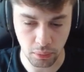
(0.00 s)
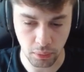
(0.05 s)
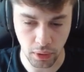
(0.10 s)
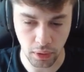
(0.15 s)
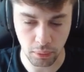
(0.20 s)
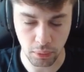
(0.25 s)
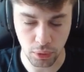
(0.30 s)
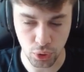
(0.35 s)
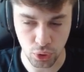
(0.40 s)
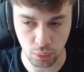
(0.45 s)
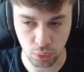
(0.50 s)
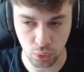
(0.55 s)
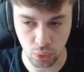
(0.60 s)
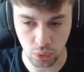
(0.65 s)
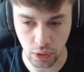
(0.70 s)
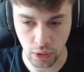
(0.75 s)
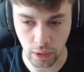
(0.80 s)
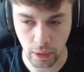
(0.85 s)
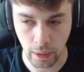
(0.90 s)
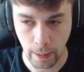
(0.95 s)
my bishop to
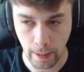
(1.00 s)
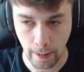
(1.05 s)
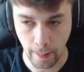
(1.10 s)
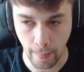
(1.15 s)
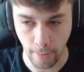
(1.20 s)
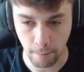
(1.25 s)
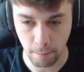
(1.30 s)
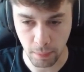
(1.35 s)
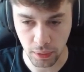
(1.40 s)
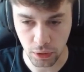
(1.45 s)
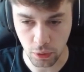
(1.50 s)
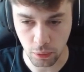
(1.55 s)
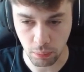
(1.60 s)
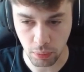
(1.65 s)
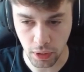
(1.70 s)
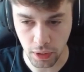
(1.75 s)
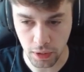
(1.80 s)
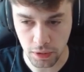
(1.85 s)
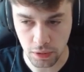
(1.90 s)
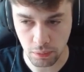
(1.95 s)
the better
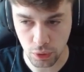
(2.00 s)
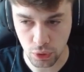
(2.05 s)
place.